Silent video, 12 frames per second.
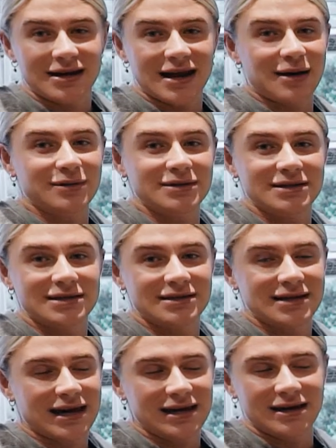
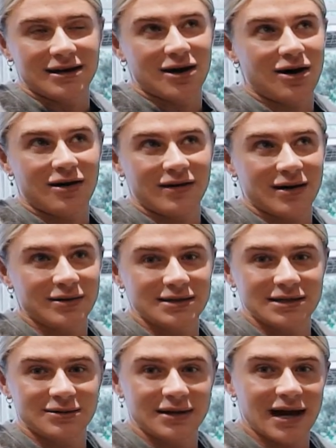hours, 8.5
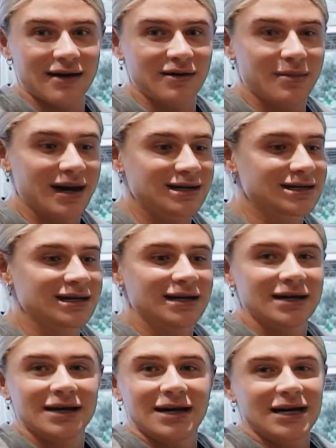hours that we have in bed
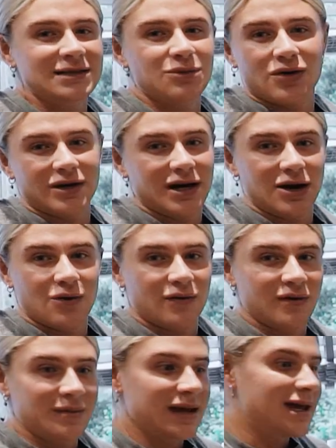is more than
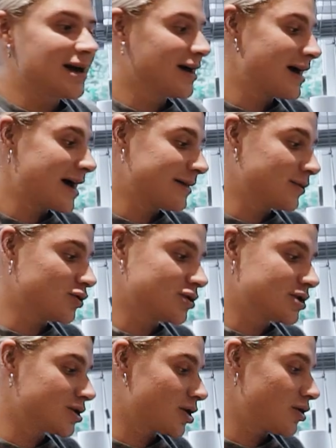enough for me. I'm
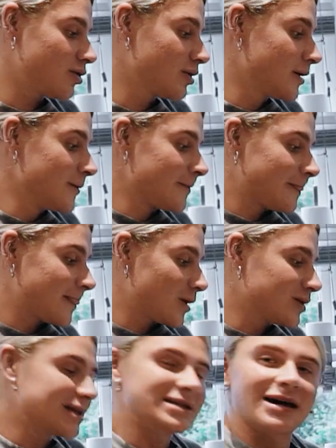good to go.
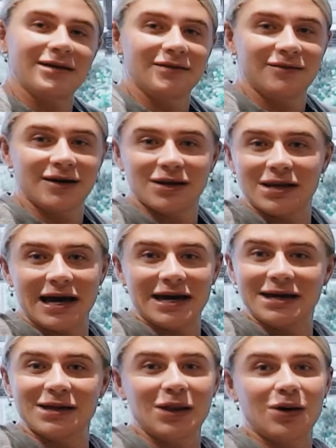Unless I feel like
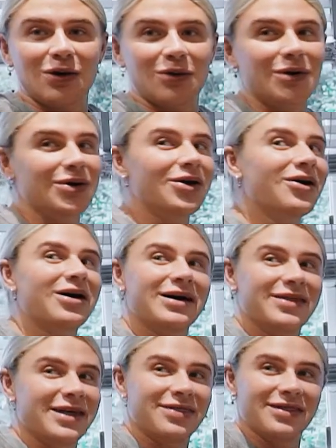ill or whatnot,
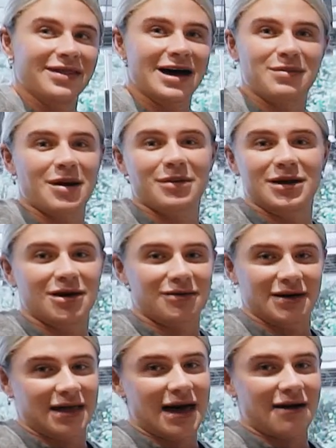then I'd probably not
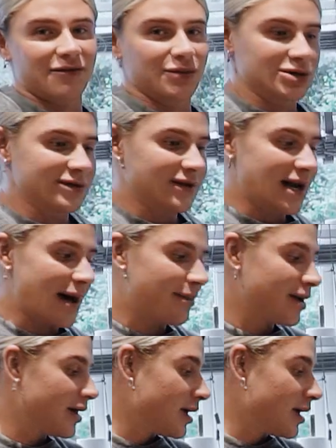really have much of a nap.